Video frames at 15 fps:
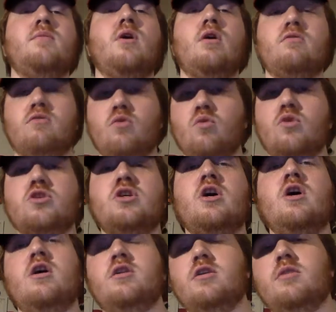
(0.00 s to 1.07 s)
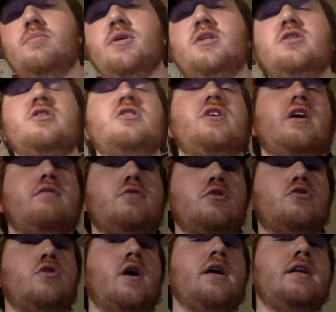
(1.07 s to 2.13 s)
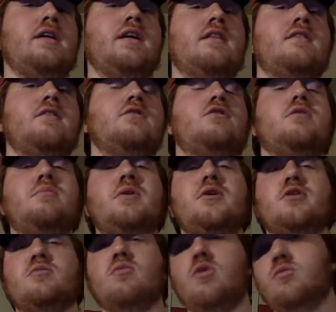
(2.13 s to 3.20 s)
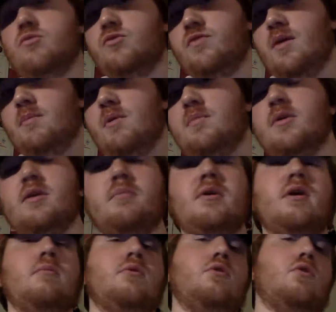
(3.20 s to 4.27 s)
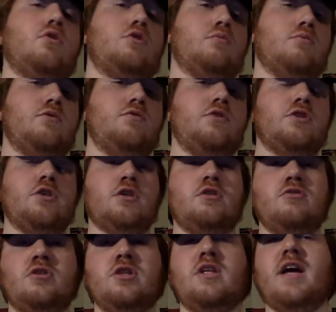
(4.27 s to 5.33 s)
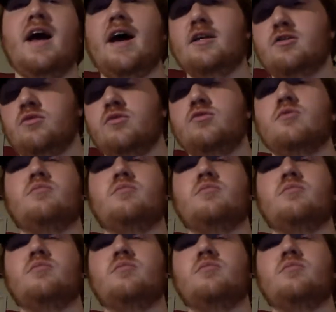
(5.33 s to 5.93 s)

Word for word: Of course, to the pitching staff, you're trying to get this to be a small move that maybe can become a larger move, just like you see the Astros,